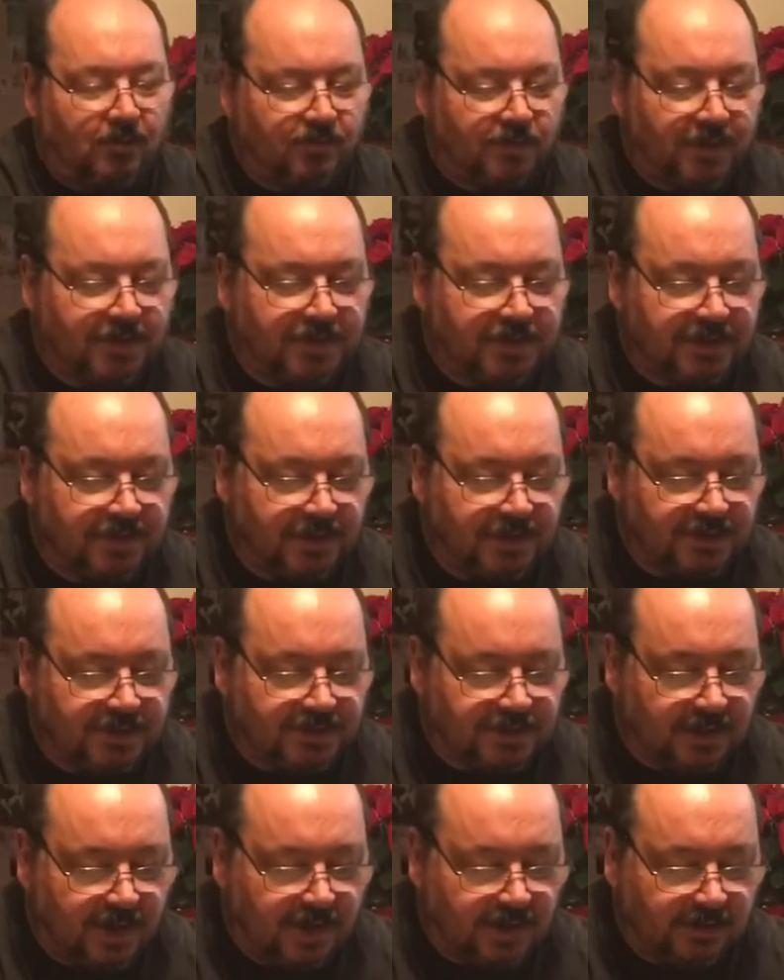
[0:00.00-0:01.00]
with the
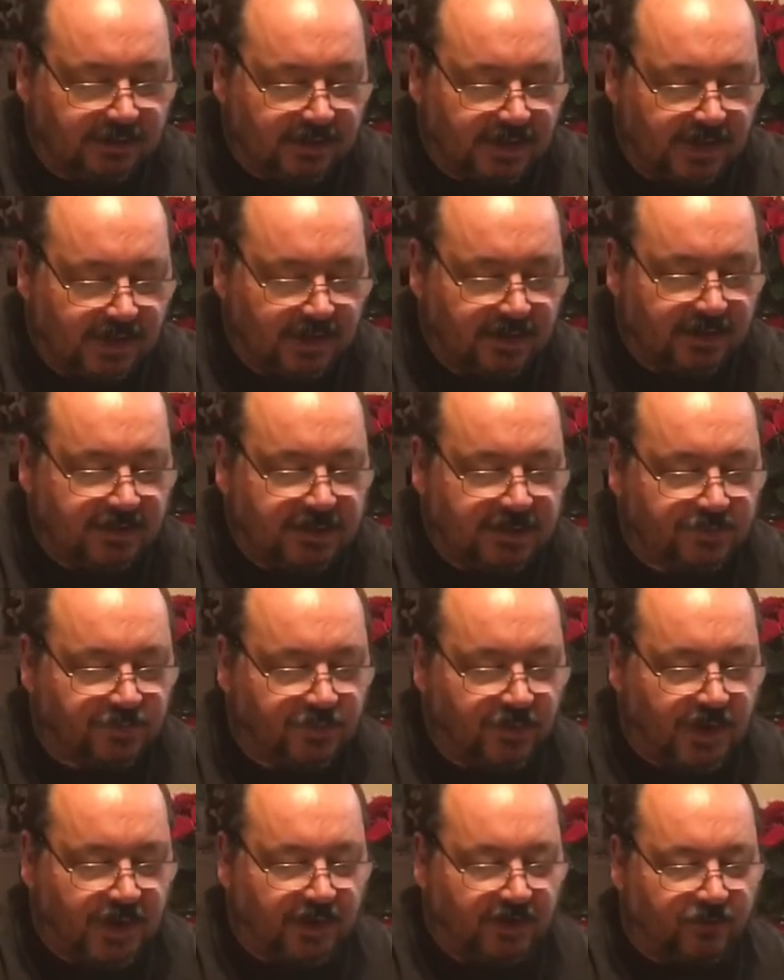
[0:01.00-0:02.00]
salt
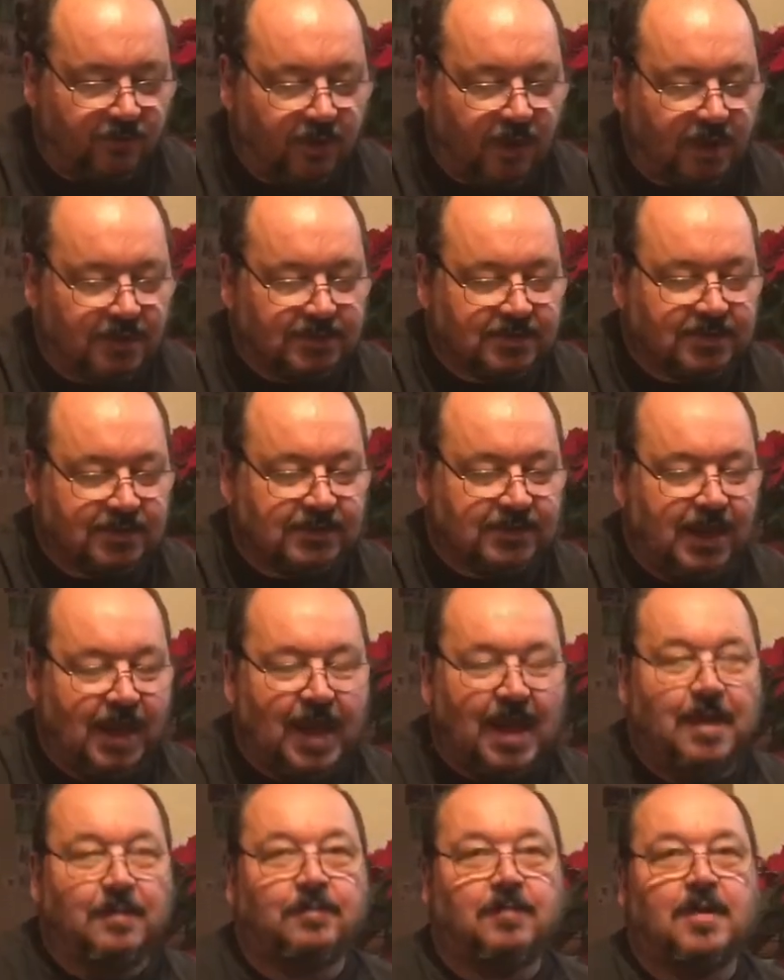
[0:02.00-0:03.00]
spread across the
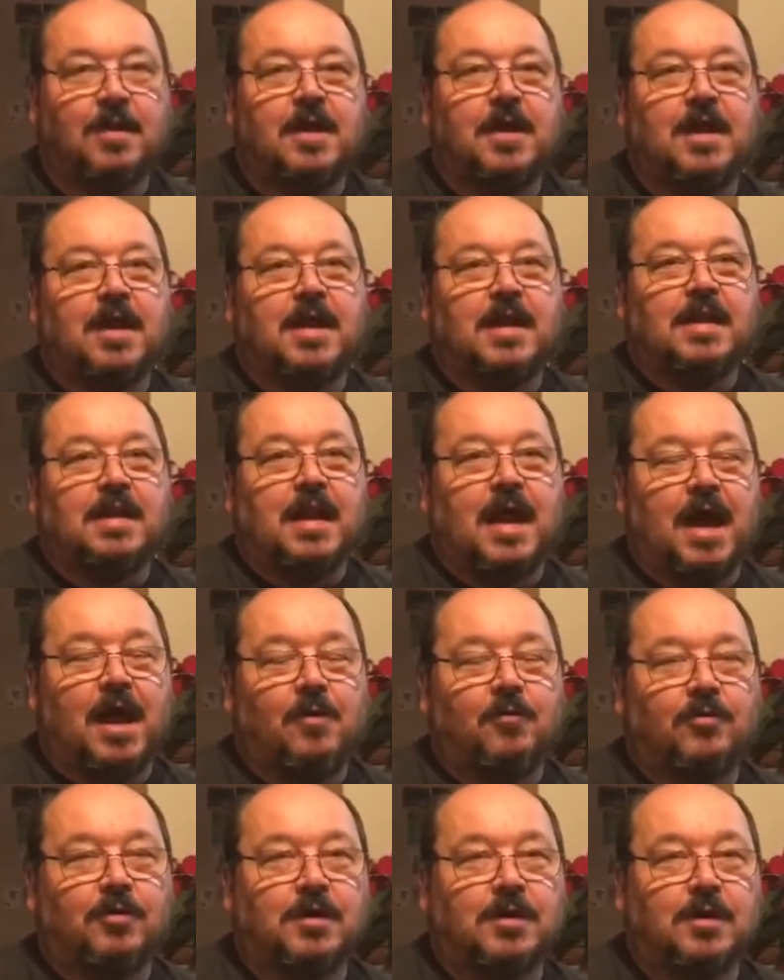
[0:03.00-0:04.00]
top.
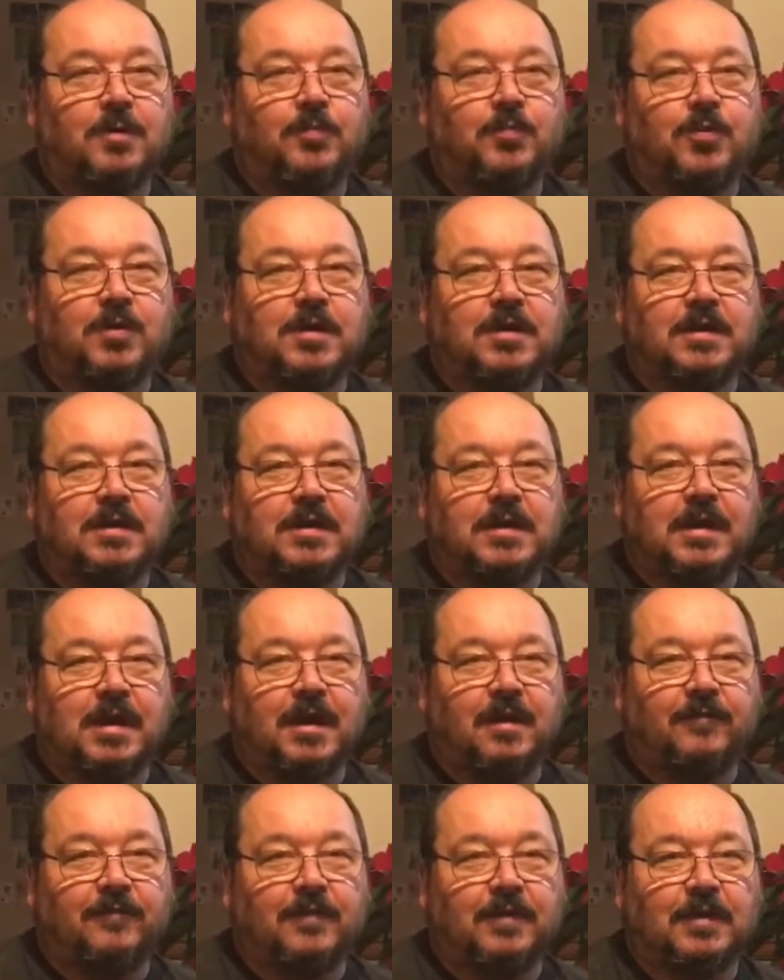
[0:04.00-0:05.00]
Now we're going to put it in the
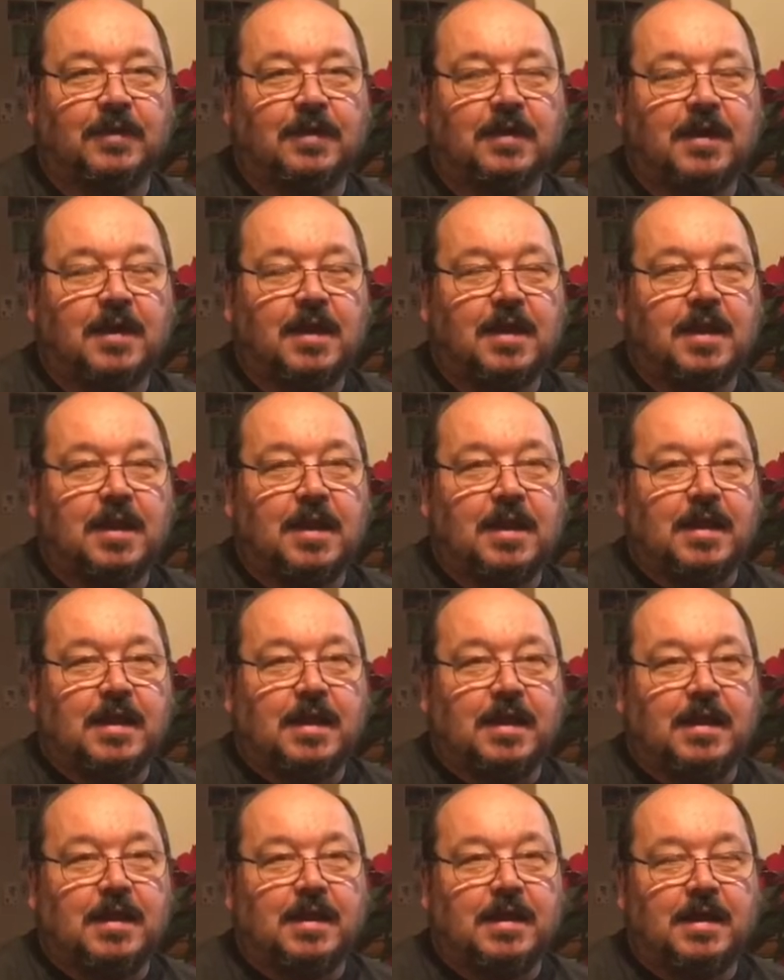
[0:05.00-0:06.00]
oven.
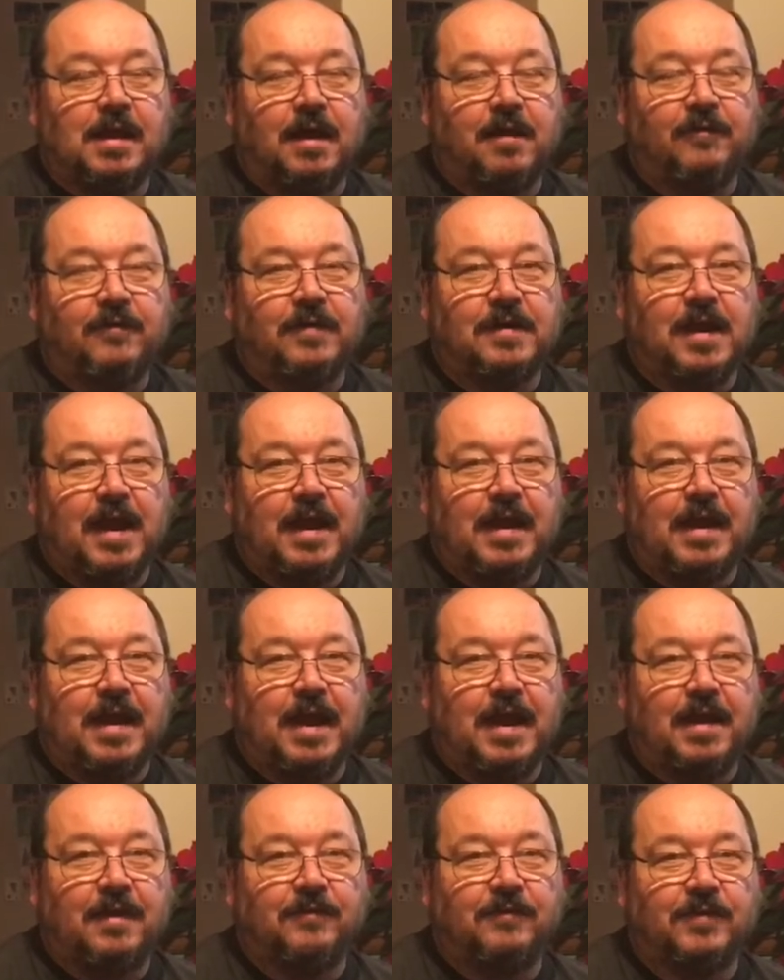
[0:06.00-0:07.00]
In the oven I
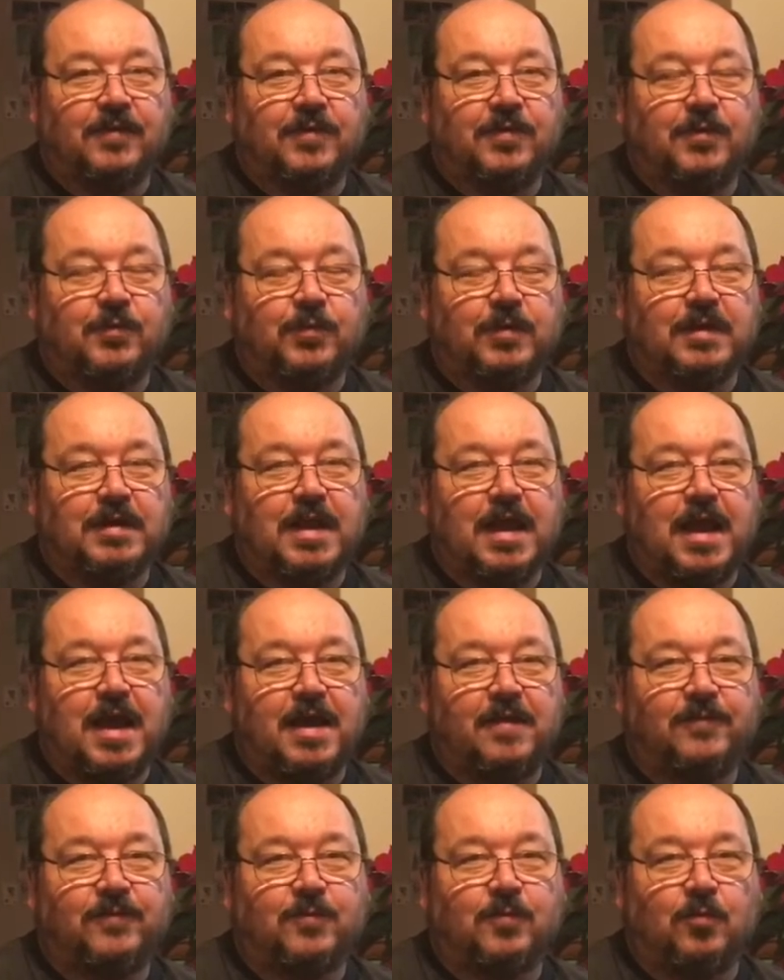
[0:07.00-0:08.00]
have a
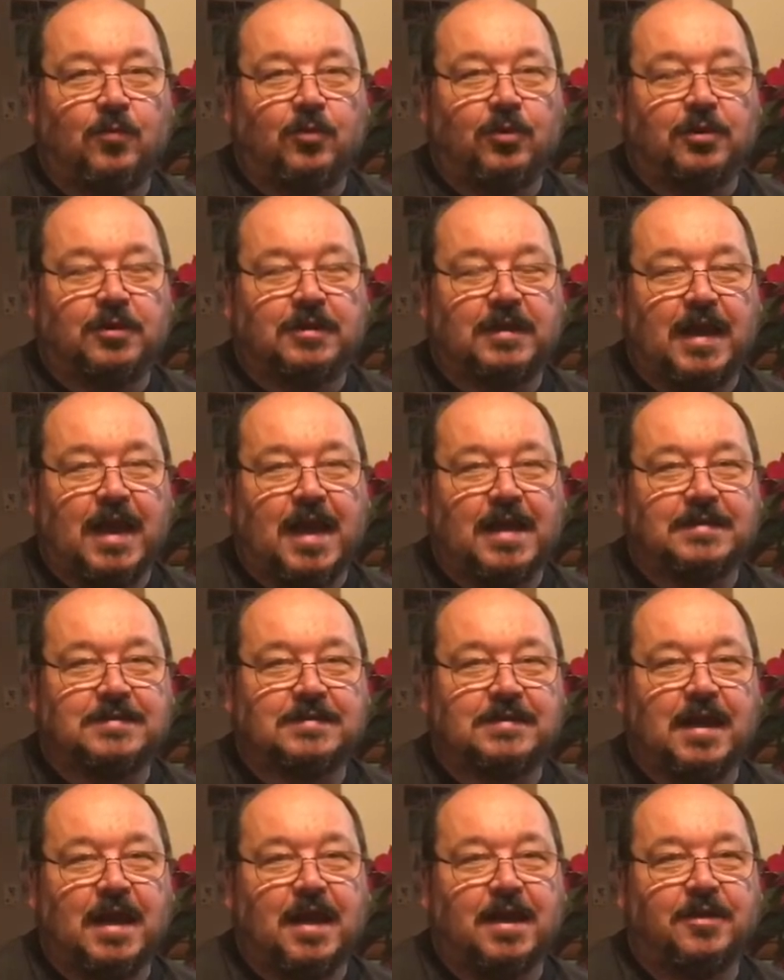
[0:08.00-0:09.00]
3.5 quart
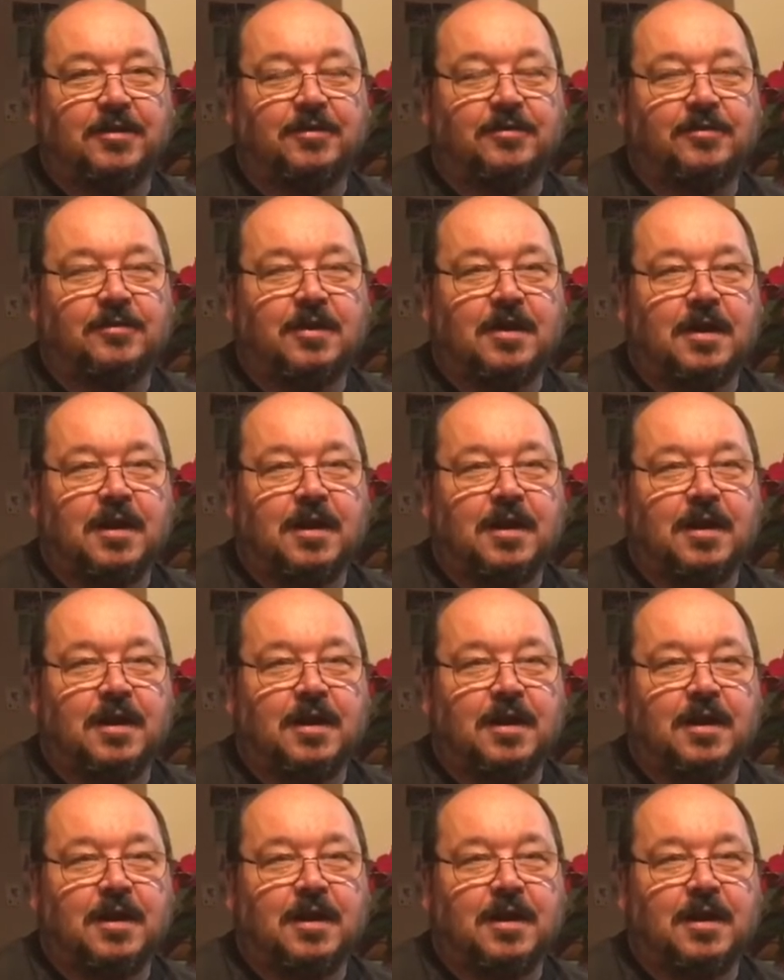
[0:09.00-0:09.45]
cast iron